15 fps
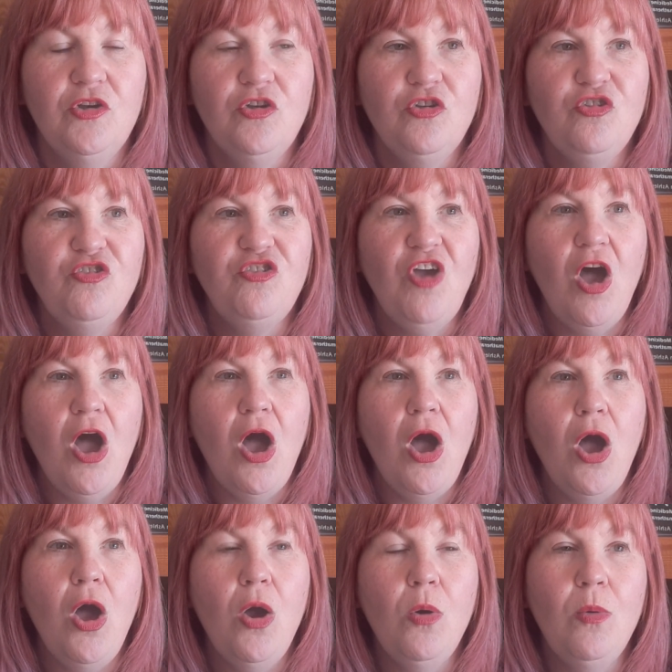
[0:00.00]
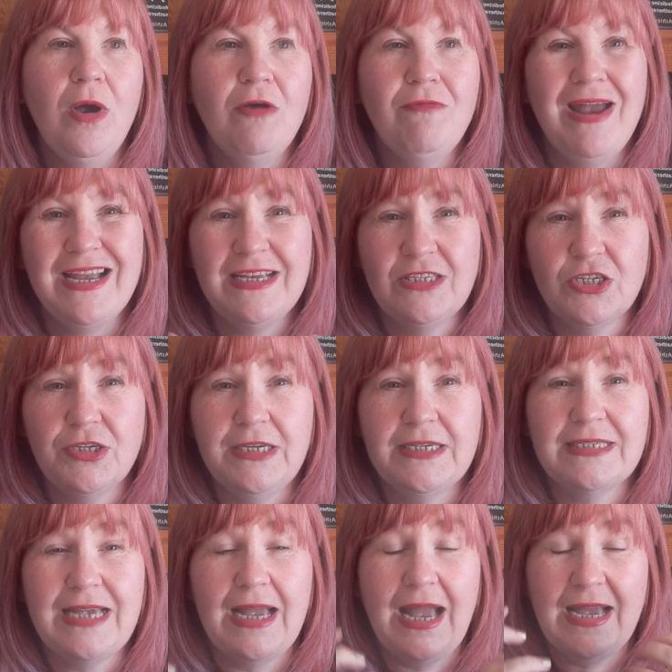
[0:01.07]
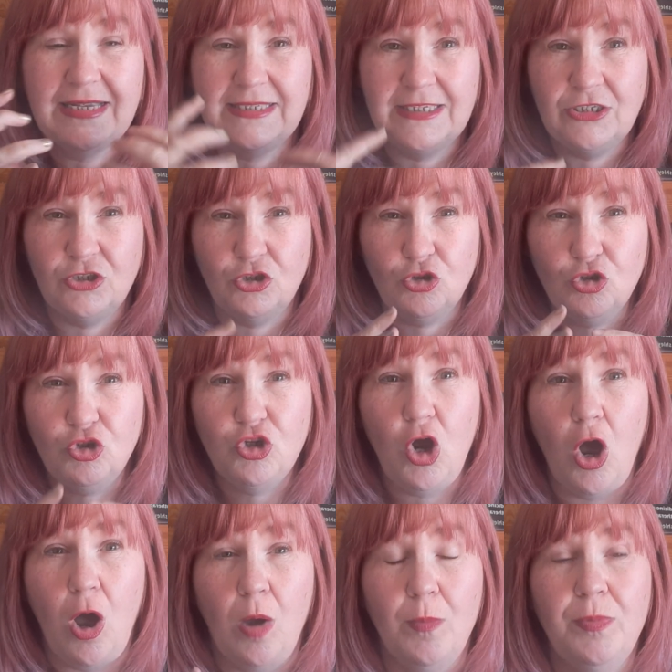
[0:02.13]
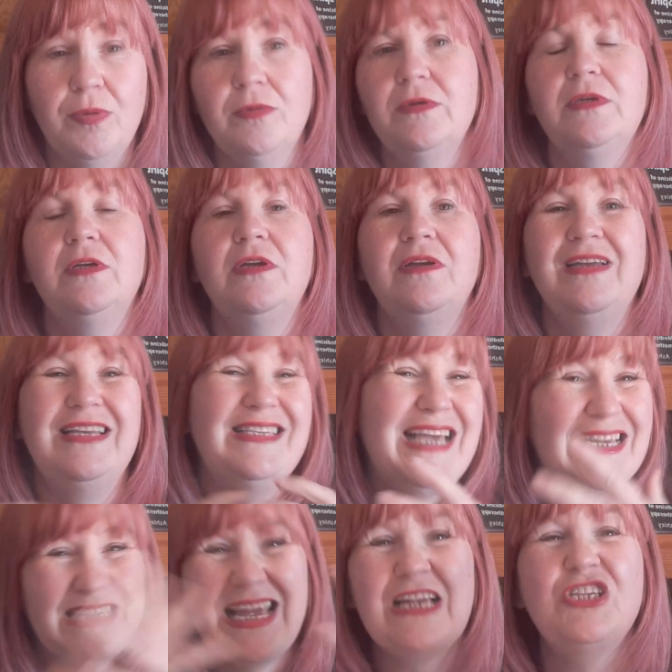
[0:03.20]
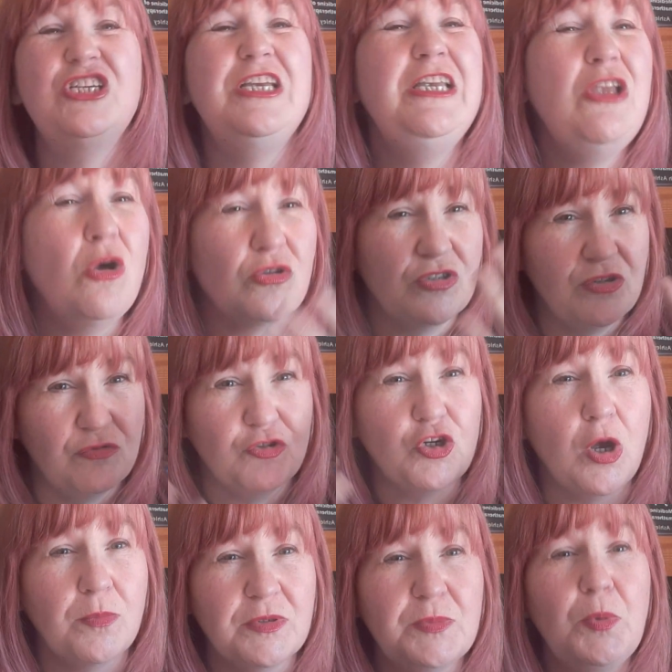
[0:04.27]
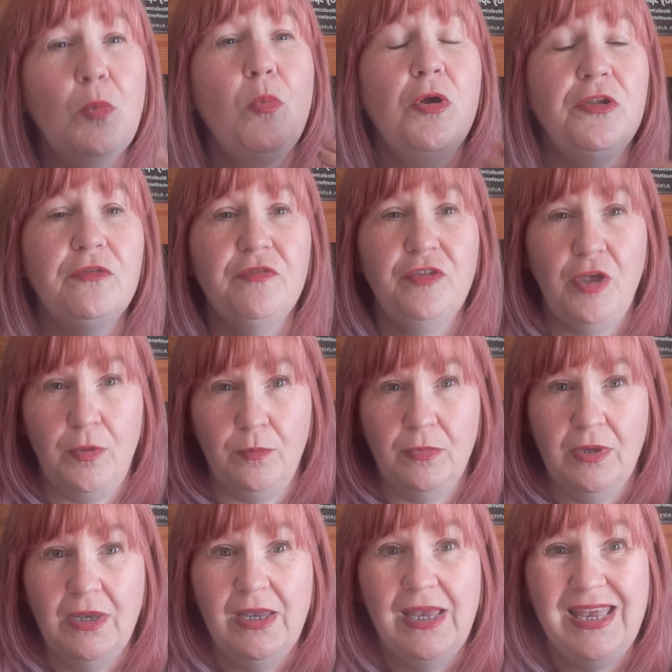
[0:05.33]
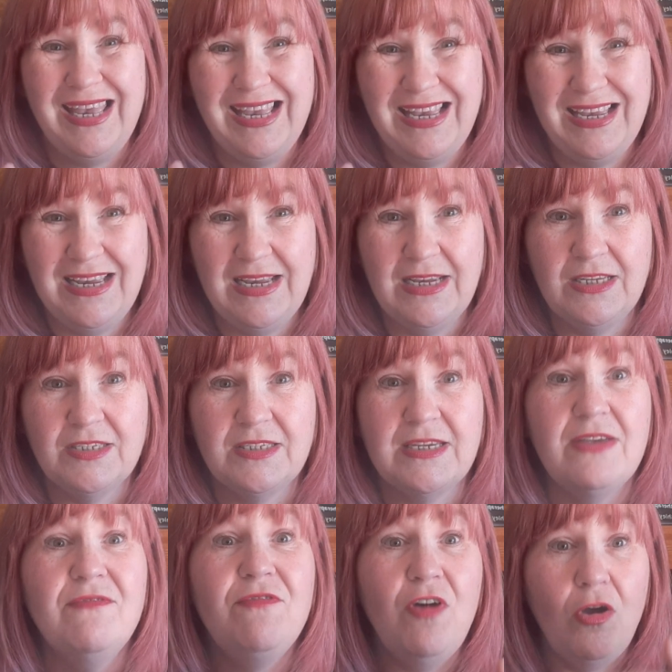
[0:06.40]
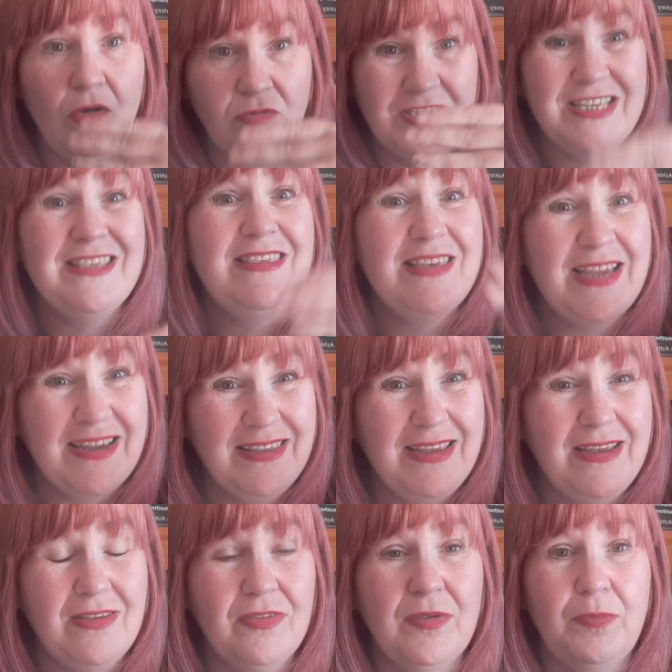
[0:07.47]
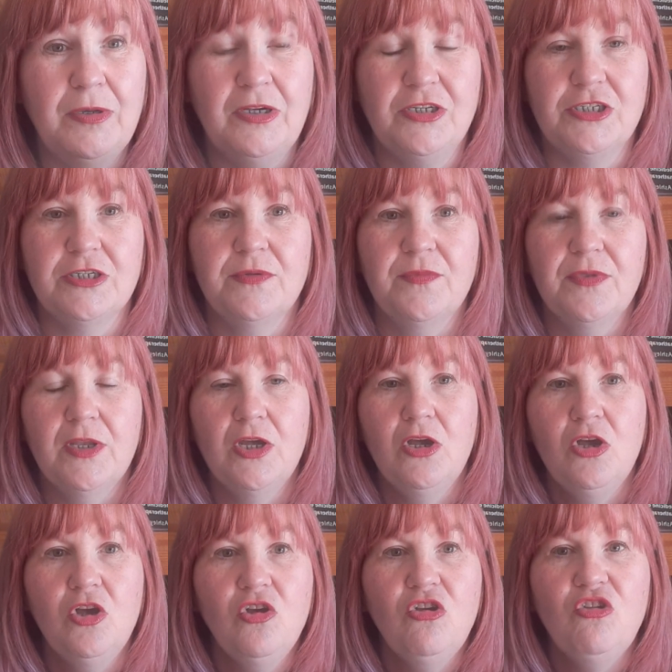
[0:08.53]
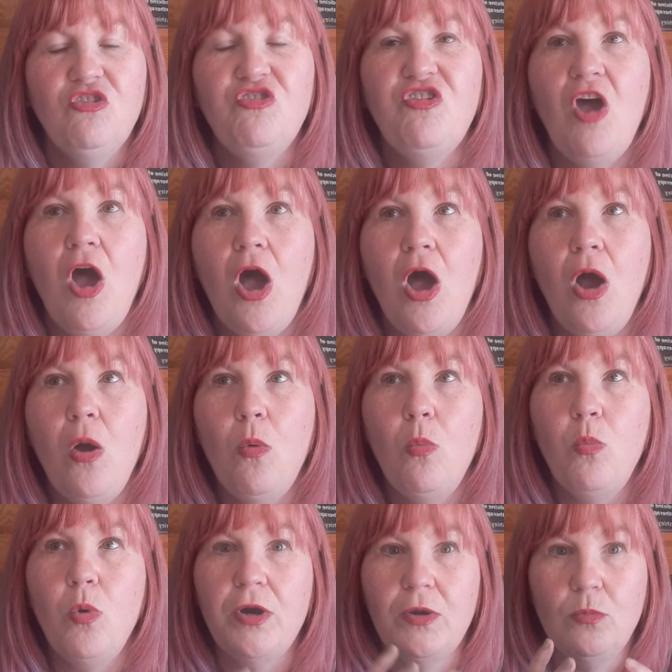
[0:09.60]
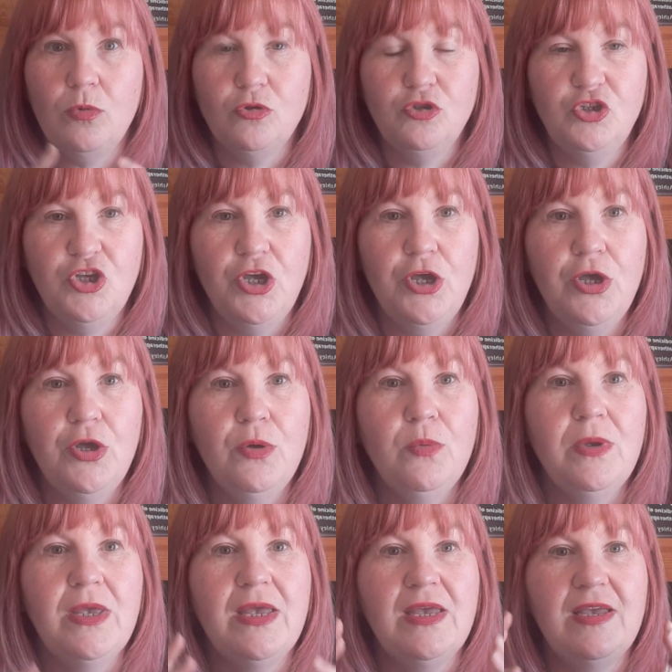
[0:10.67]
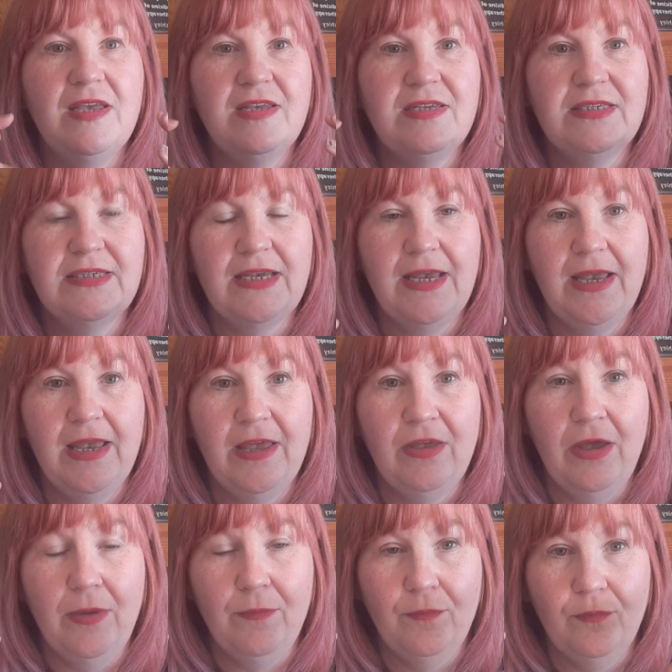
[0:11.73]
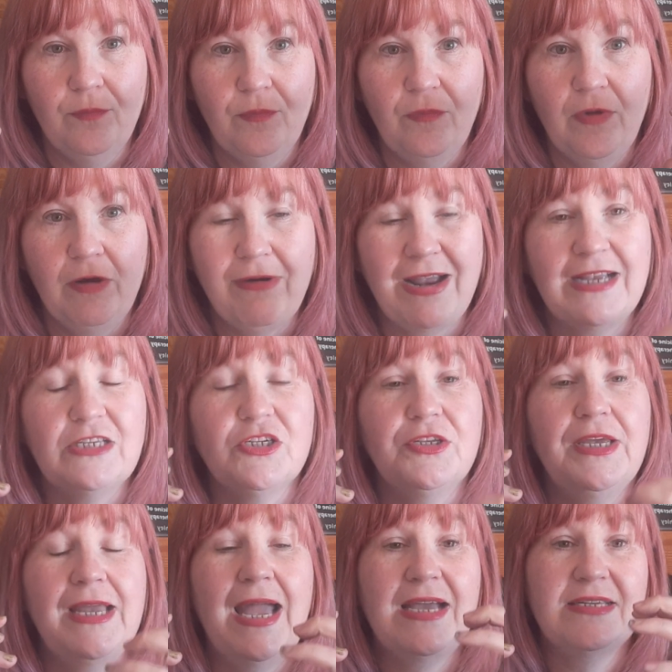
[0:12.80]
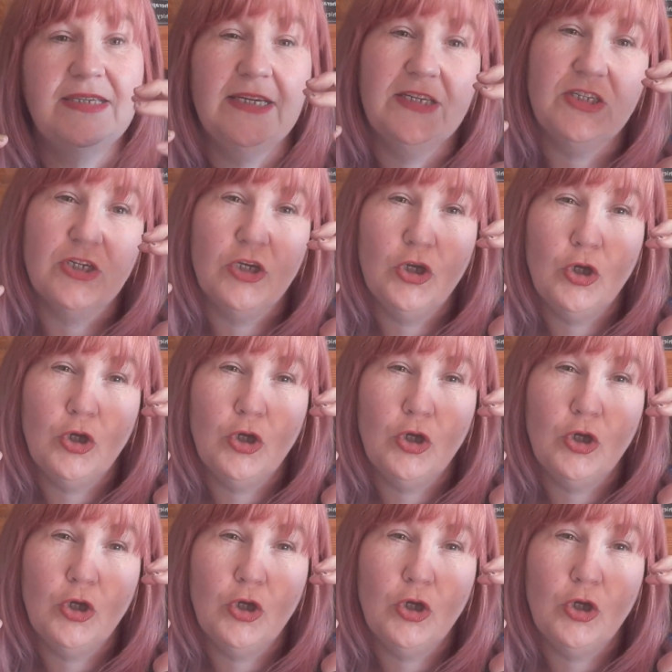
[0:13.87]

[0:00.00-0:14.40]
So arachidonic acid's job, it has actually lots of jobs, but one of them is involved in thickening the blood. So what it will do is arachidonic acid